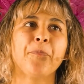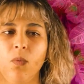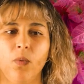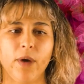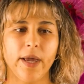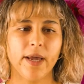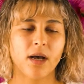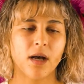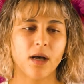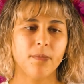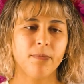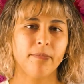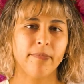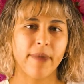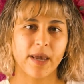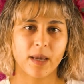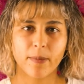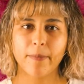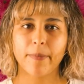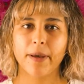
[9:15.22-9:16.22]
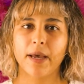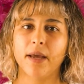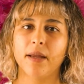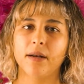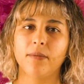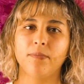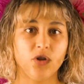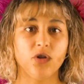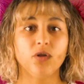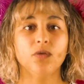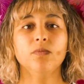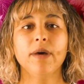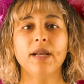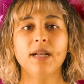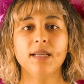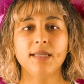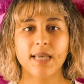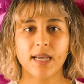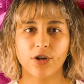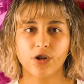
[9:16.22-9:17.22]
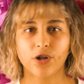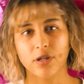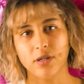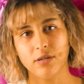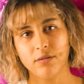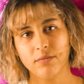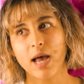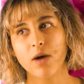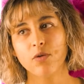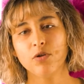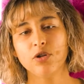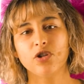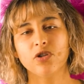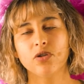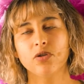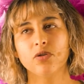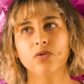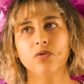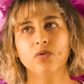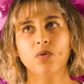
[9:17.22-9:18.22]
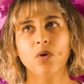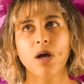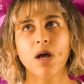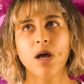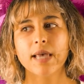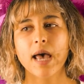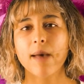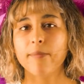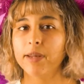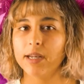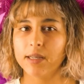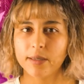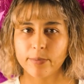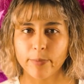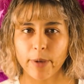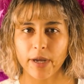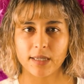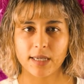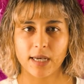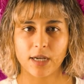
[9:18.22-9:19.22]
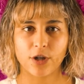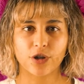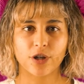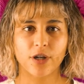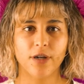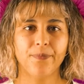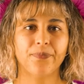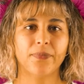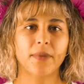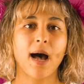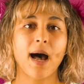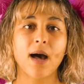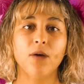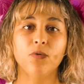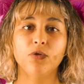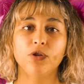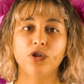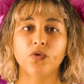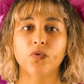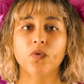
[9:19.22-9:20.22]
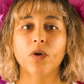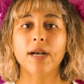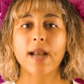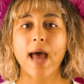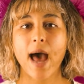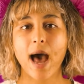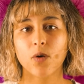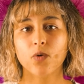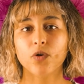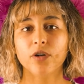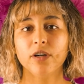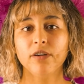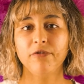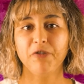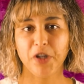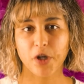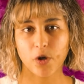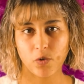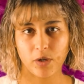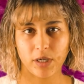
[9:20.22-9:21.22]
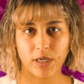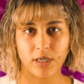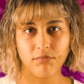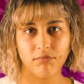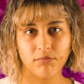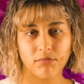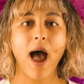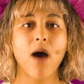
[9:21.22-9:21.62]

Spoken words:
Wake up, make my bed, do meditation. I would do 10 minutes of meditation. I would do an hour of yoga.